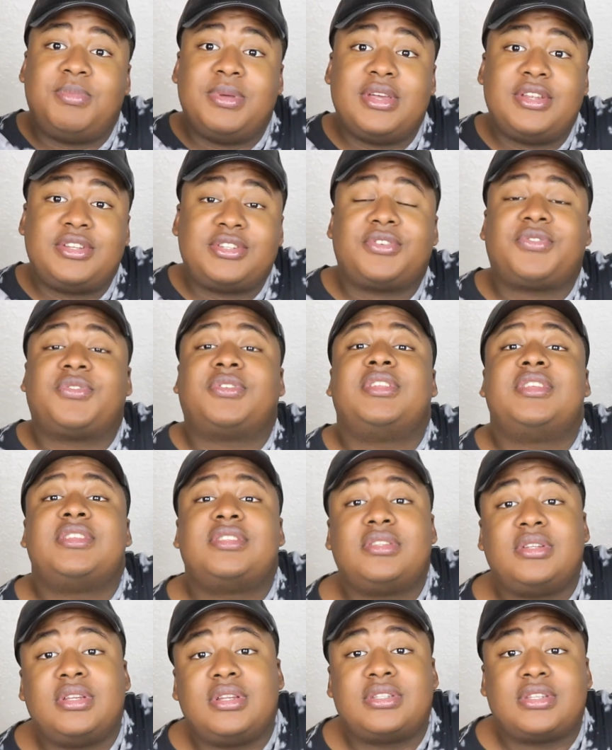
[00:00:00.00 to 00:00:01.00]
bitch, for
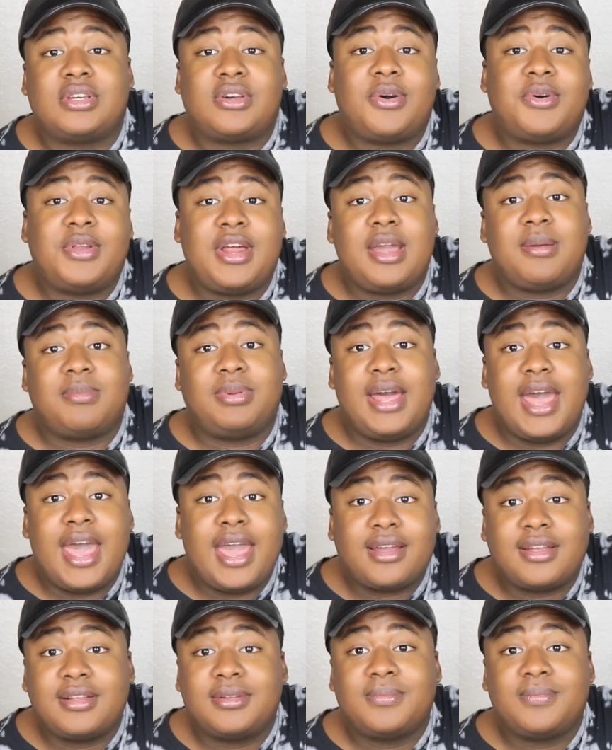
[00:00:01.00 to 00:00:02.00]
listening to Kodak
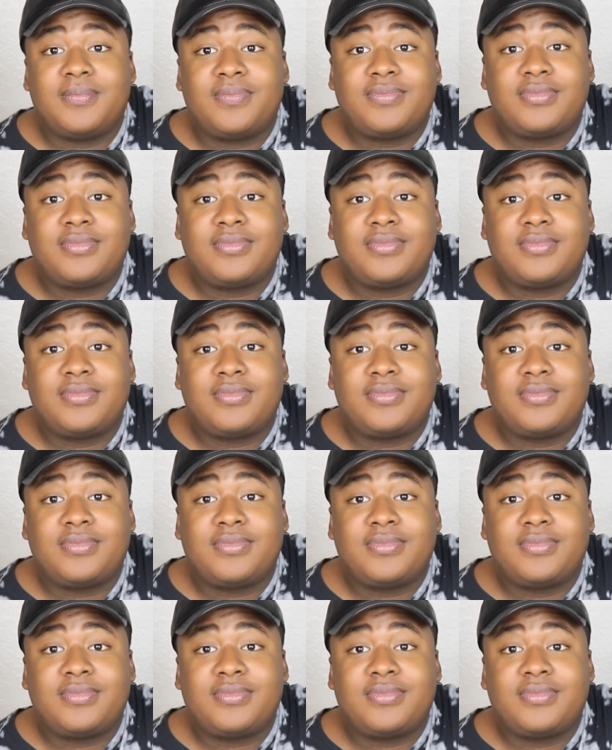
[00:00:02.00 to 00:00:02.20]
Black?